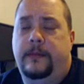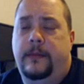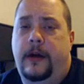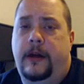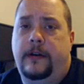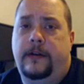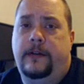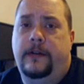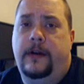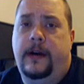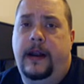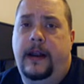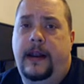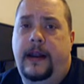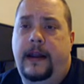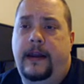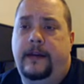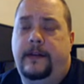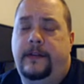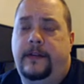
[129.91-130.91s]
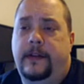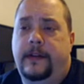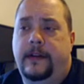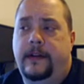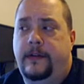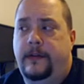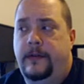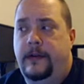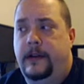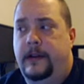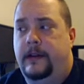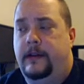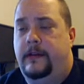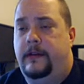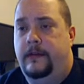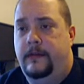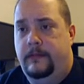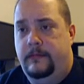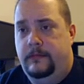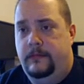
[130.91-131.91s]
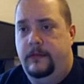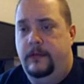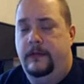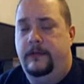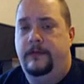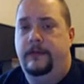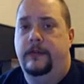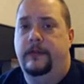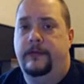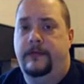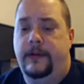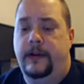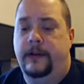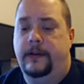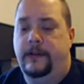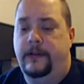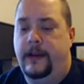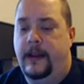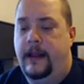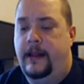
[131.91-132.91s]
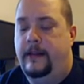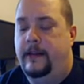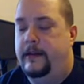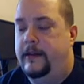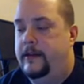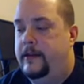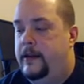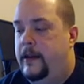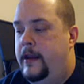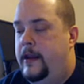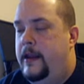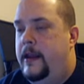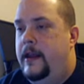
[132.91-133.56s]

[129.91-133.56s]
monitorix, and then you get the full functionality,